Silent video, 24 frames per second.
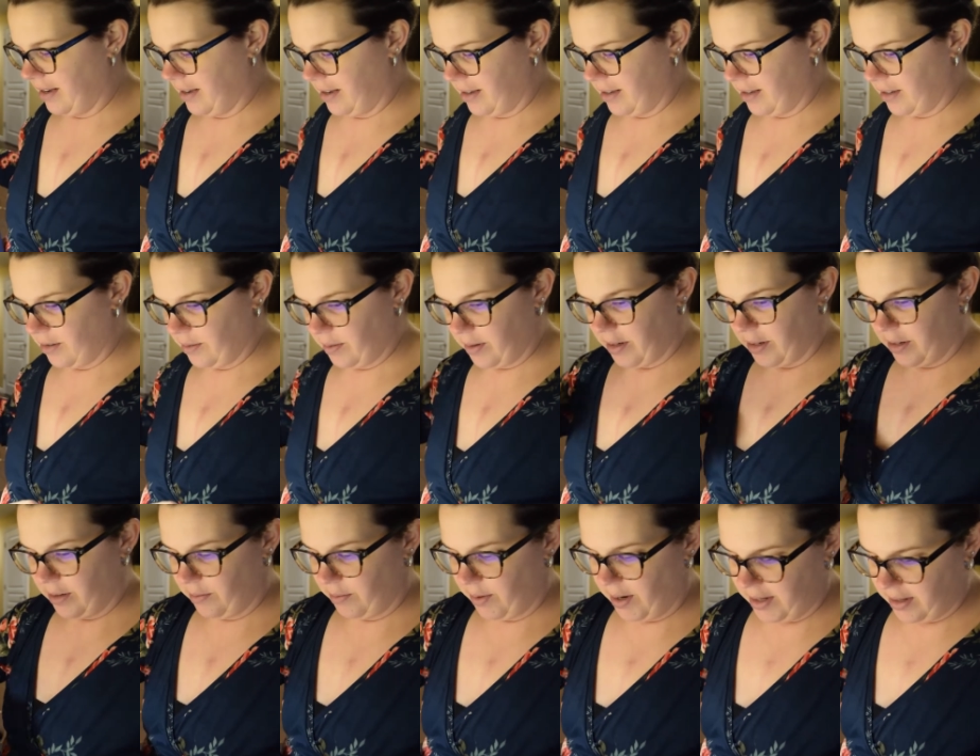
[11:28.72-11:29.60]
So we're gonna
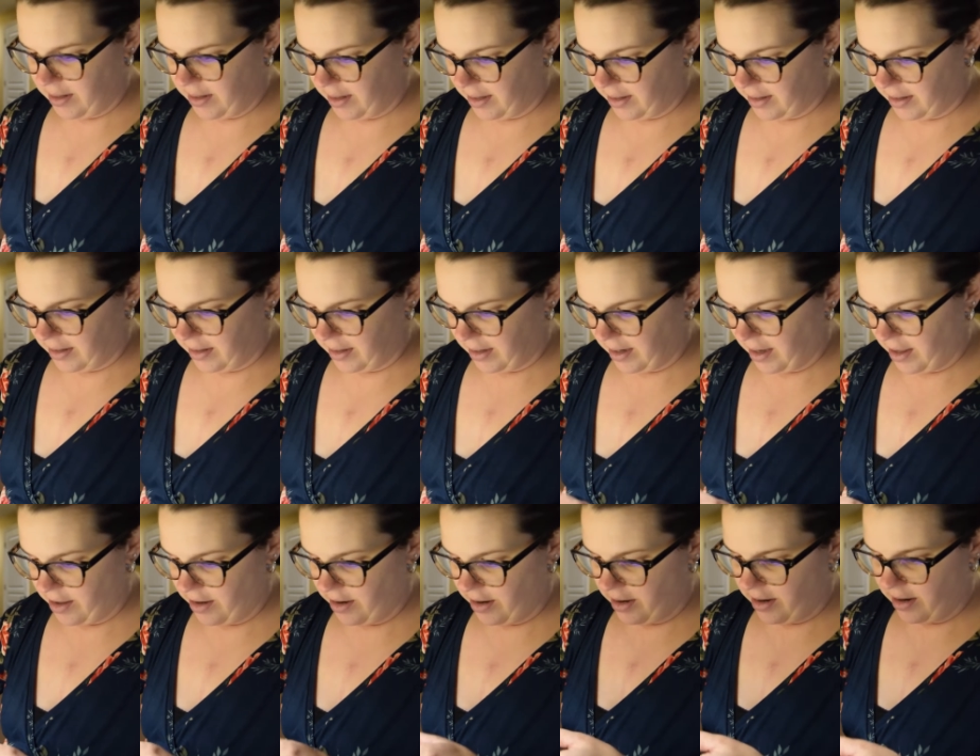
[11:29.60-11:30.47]
do right sides
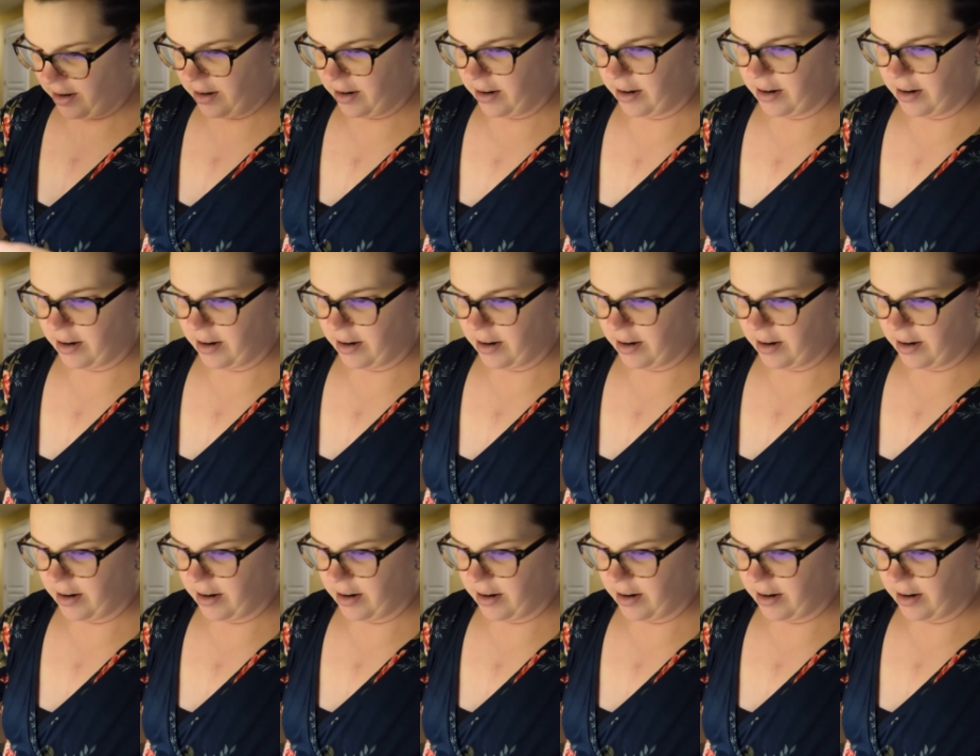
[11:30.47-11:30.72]
together